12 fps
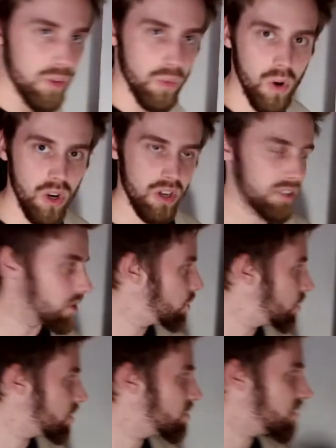words are
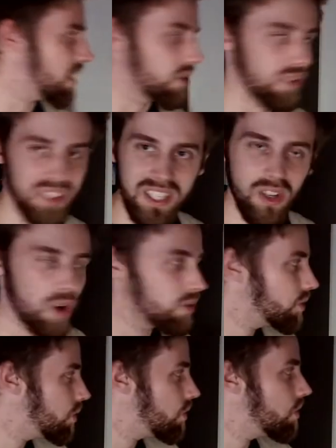just fillers. They don't
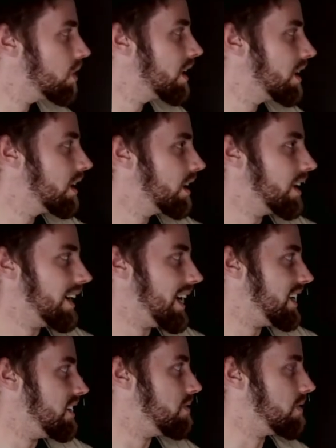do
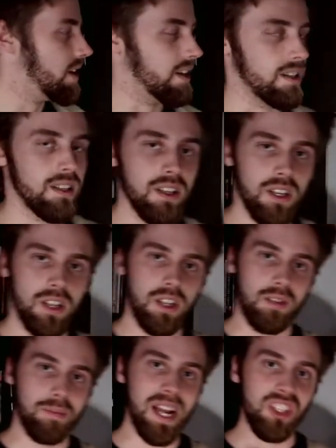anything.
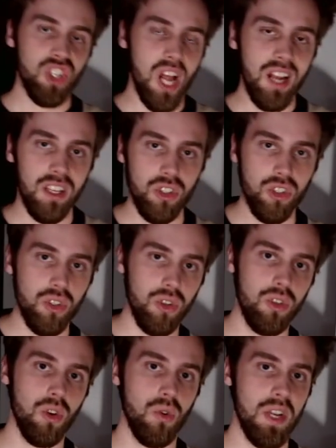My challenge to
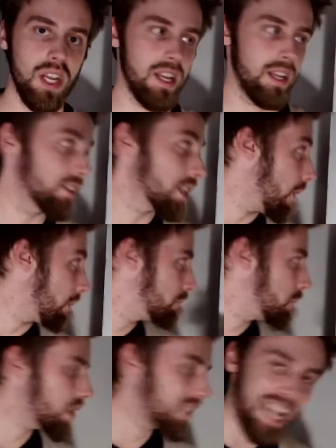you is
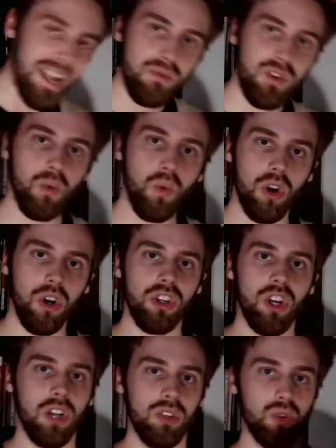put every word
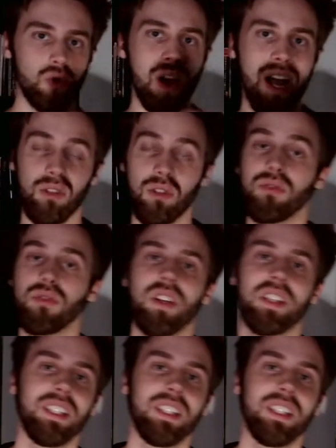on trial for its